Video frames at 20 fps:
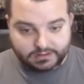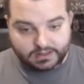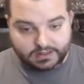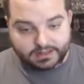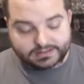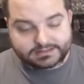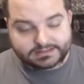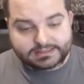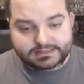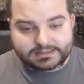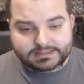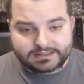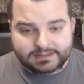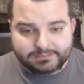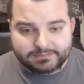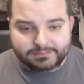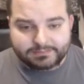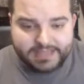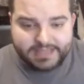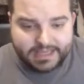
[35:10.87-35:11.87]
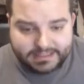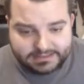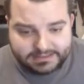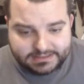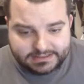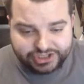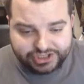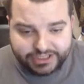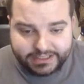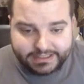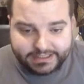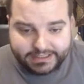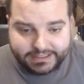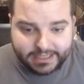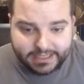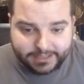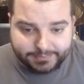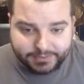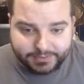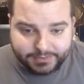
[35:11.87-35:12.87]
This is going to take some cheeky
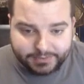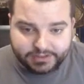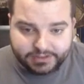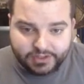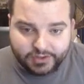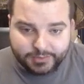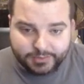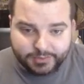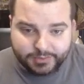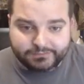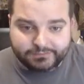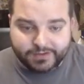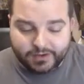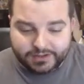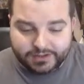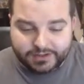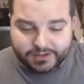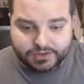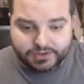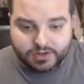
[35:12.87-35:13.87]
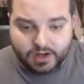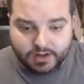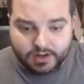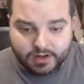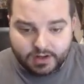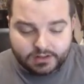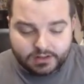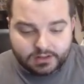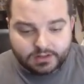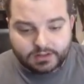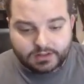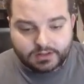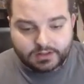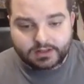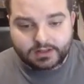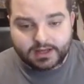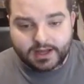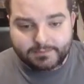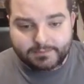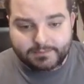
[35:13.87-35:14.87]
deck building, though, to be very strong,
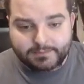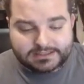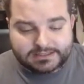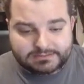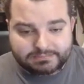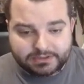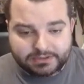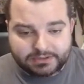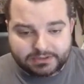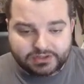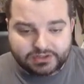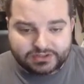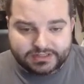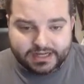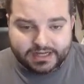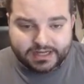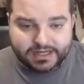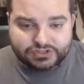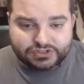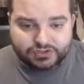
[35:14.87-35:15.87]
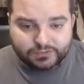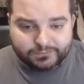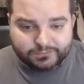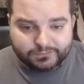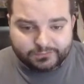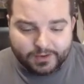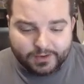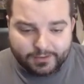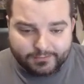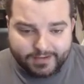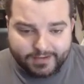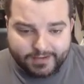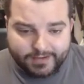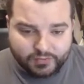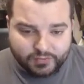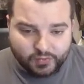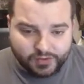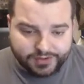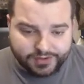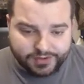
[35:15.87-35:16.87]
because building your deck too far around
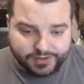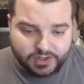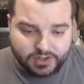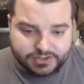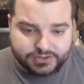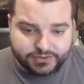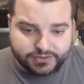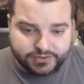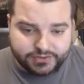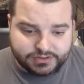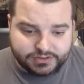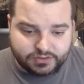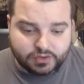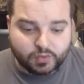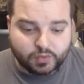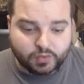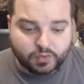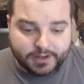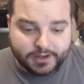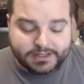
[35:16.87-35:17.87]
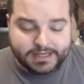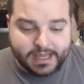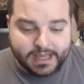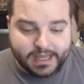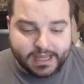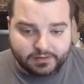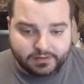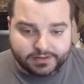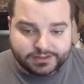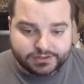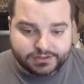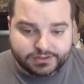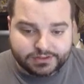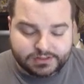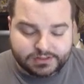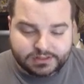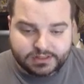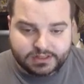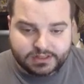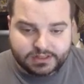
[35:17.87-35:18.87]
1-cost creature, or 1-attack
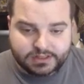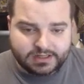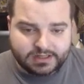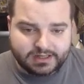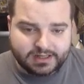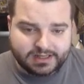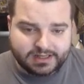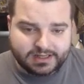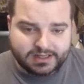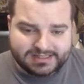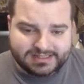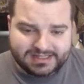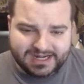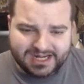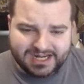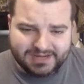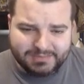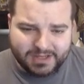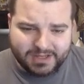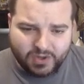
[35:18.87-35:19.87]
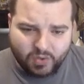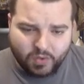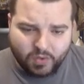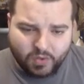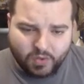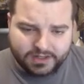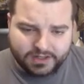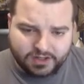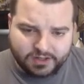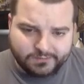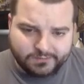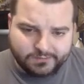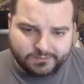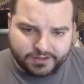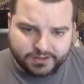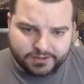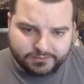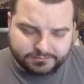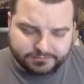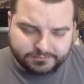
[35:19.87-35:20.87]
creatures, isn't going to be quite good for
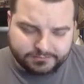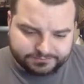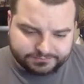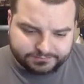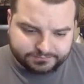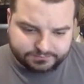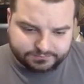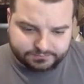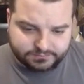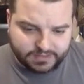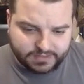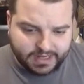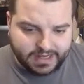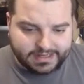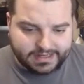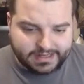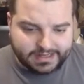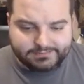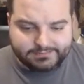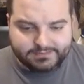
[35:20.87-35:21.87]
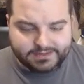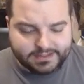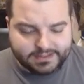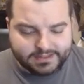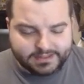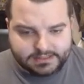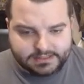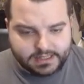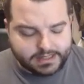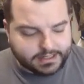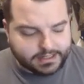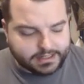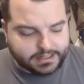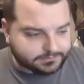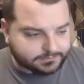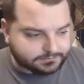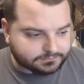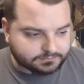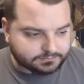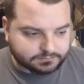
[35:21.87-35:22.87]
you, and even things like
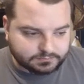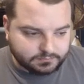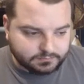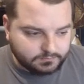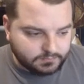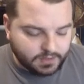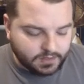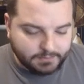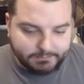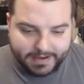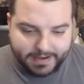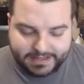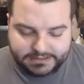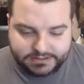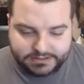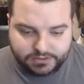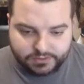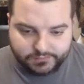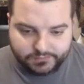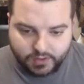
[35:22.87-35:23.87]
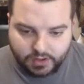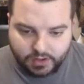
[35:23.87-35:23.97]
Master of